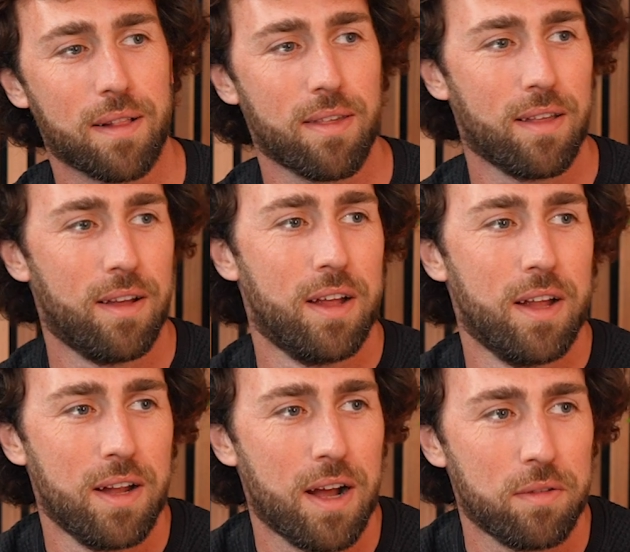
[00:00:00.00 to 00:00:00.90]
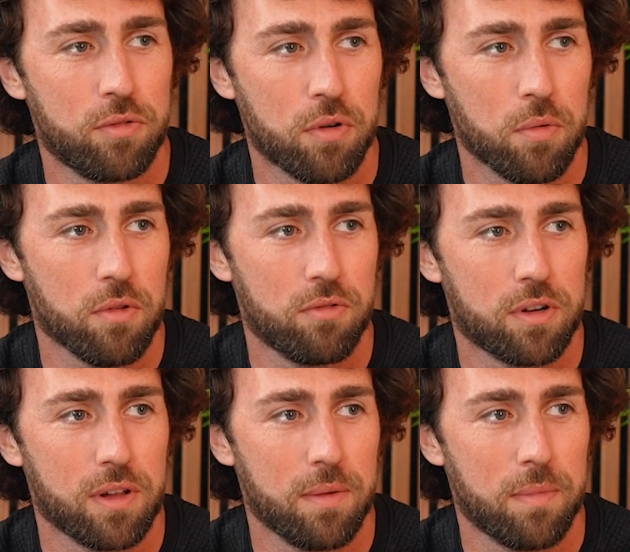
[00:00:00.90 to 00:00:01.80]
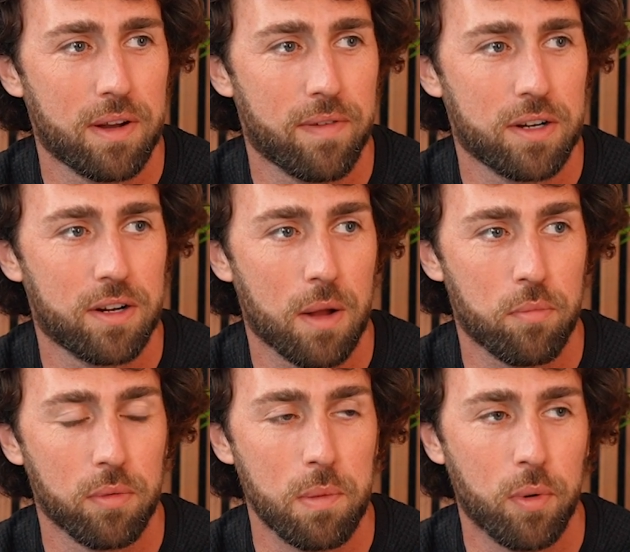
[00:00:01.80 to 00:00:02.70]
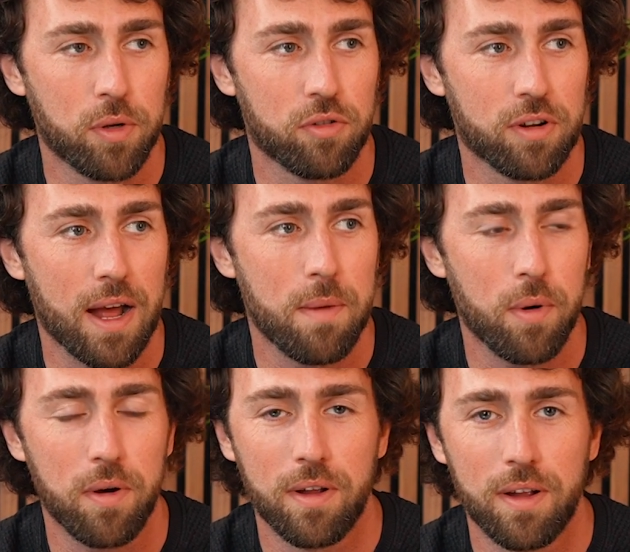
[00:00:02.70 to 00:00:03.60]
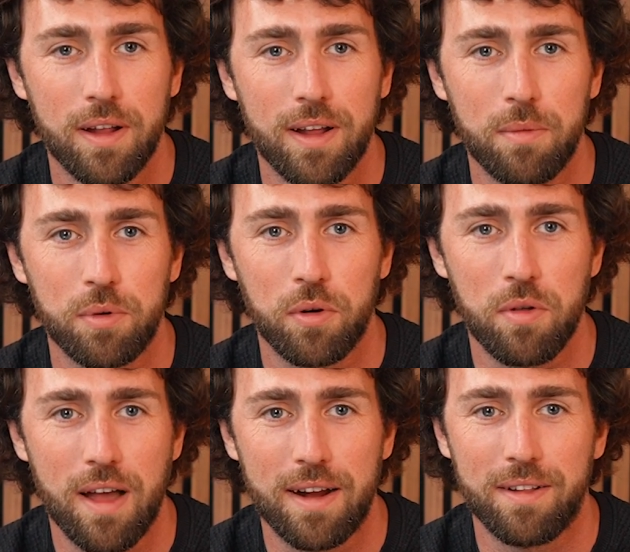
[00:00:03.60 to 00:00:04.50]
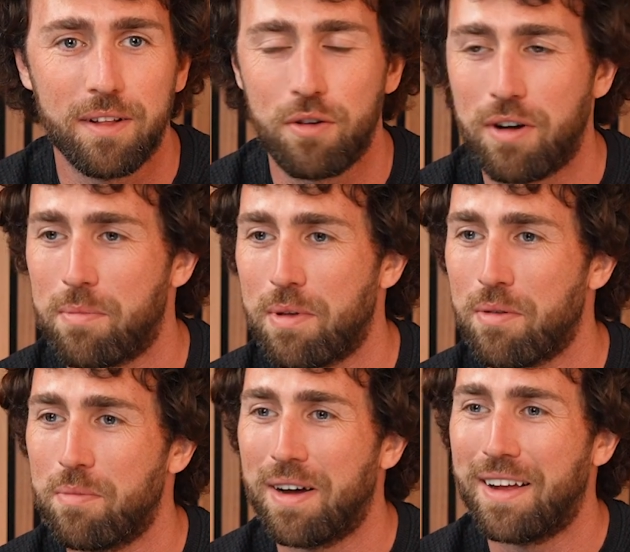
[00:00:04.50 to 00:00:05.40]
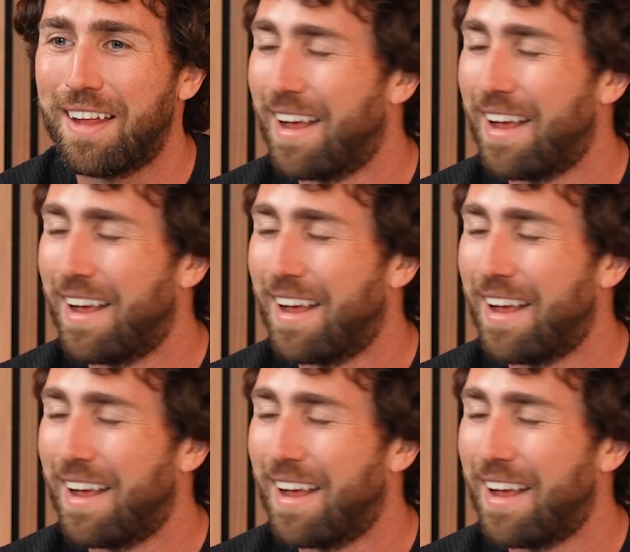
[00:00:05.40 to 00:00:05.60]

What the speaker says: and that's how the drug was originally manufactured. I'm probably butchering that, but I'm sure Sai will correct me somewhere.